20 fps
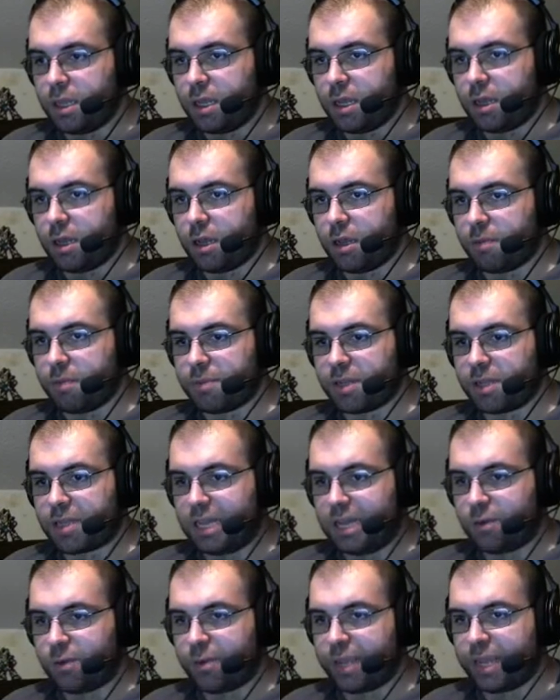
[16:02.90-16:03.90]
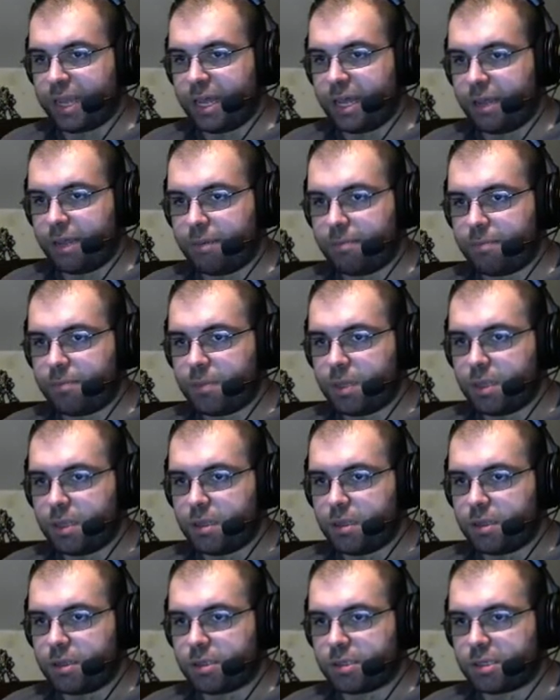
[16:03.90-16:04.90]
The cloud we got
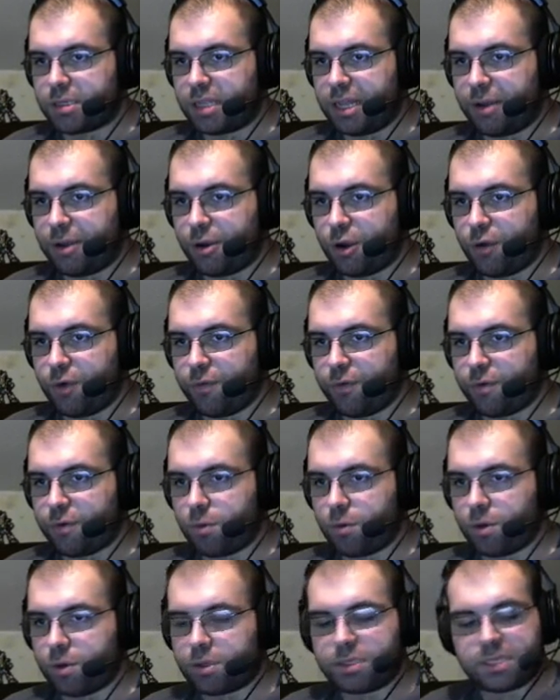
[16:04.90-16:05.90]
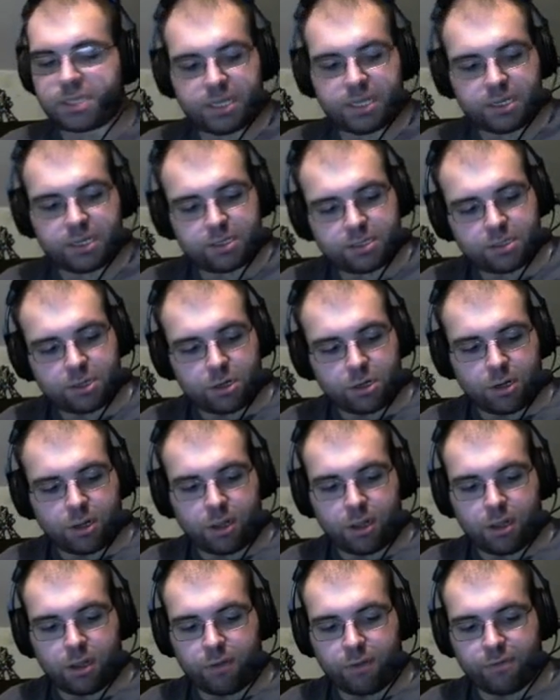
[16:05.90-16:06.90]
is cloud over World 6, or
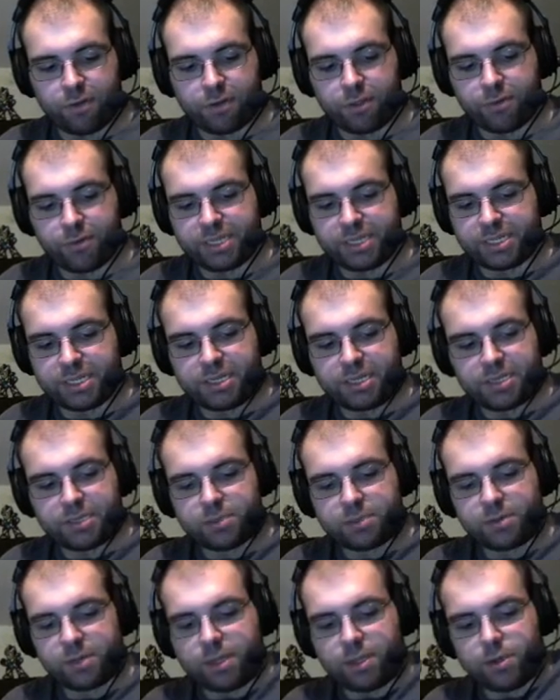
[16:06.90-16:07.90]
over 3-6, rather.